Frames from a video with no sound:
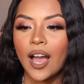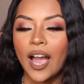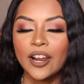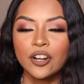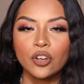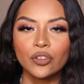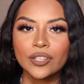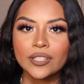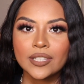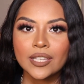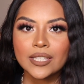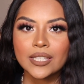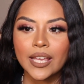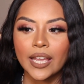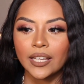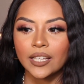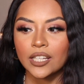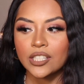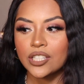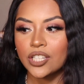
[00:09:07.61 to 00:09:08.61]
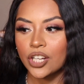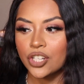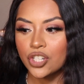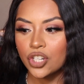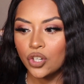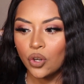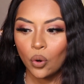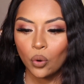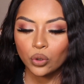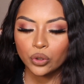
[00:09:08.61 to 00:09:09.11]
I know this is like such
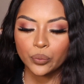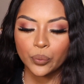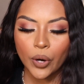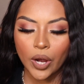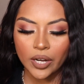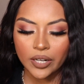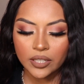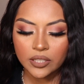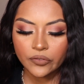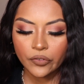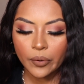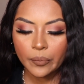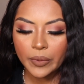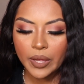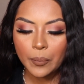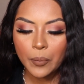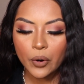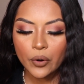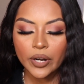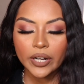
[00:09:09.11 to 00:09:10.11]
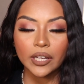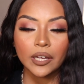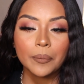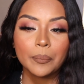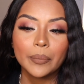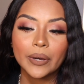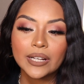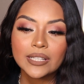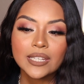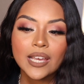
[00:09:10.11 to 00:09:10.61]
an old product from them already,
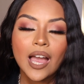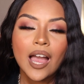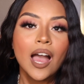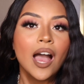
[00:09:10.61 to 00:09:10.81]
but